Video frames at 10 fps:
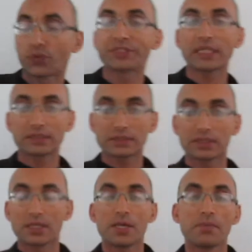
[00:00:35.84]

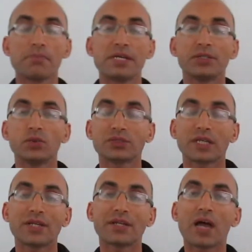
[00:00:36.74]
critics may
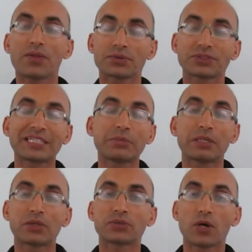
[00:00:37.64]
use another
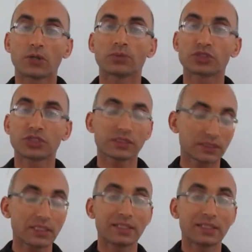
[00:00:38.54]
similar term, which is